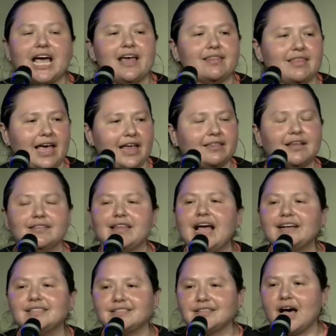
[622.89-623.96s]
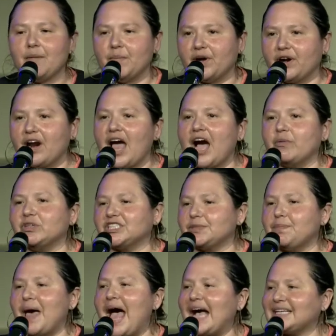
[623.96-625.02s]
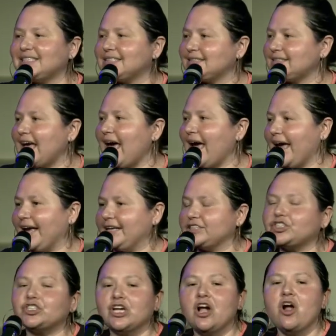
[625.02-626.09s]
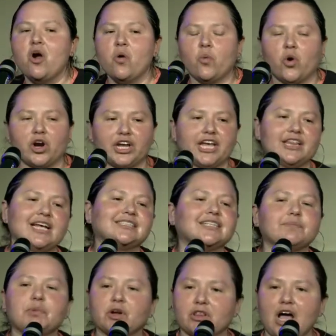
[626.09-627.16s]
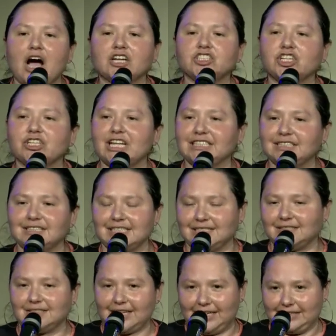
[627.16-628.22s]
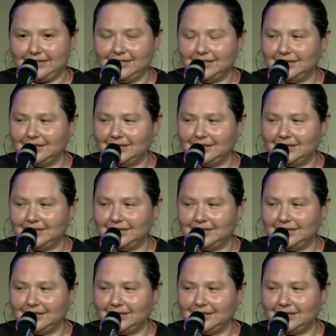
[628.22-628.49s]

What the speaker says: and then the next summer, I was backstage working as a production assistant.